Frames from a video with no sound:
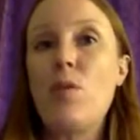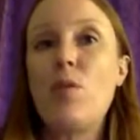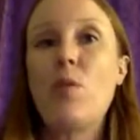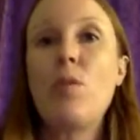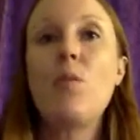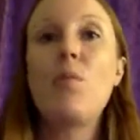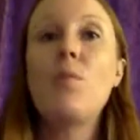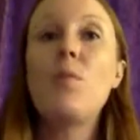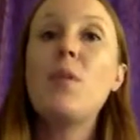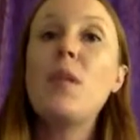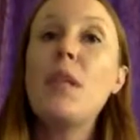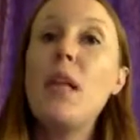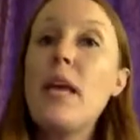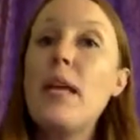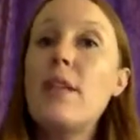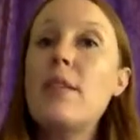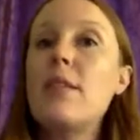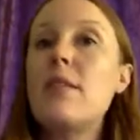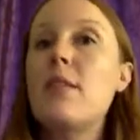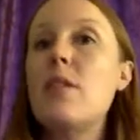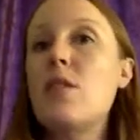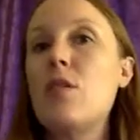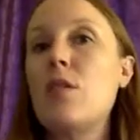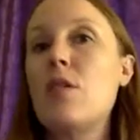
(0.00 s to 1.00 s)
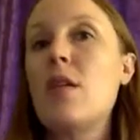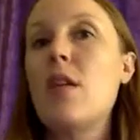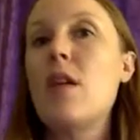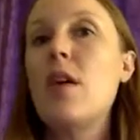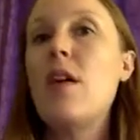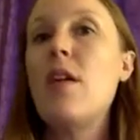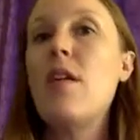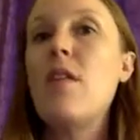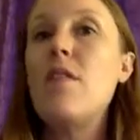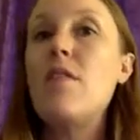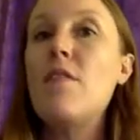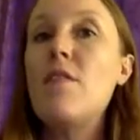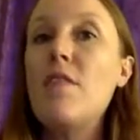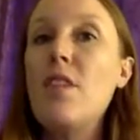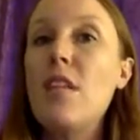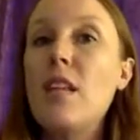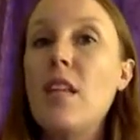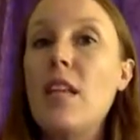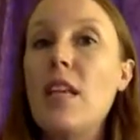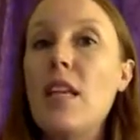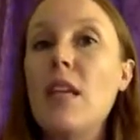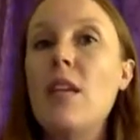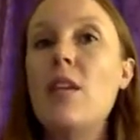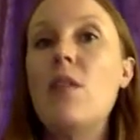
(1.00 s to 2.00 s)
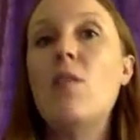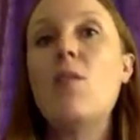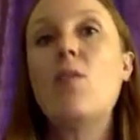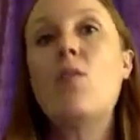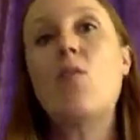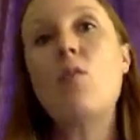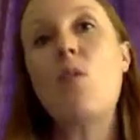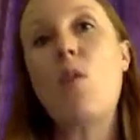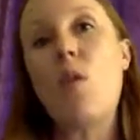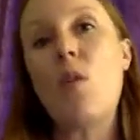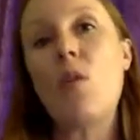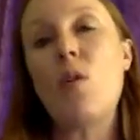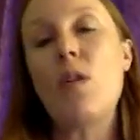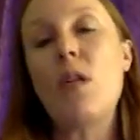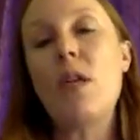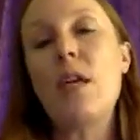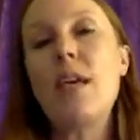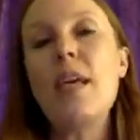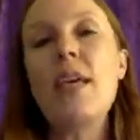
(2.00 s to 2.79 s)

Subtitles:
or who plays this villain role,